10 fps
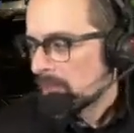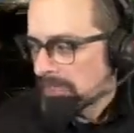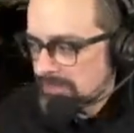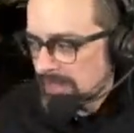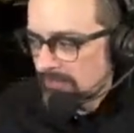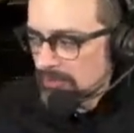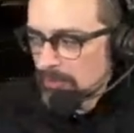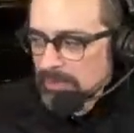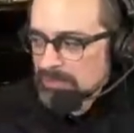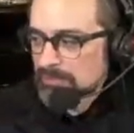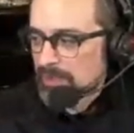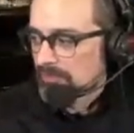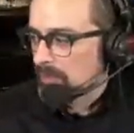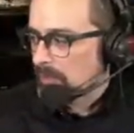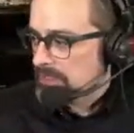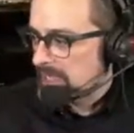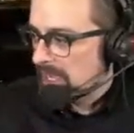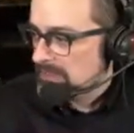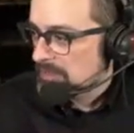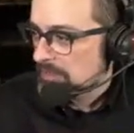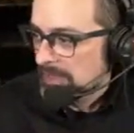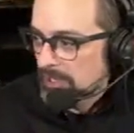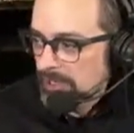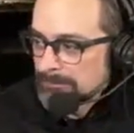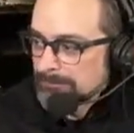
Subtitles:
What is everyone's favorite Wisconsin beer?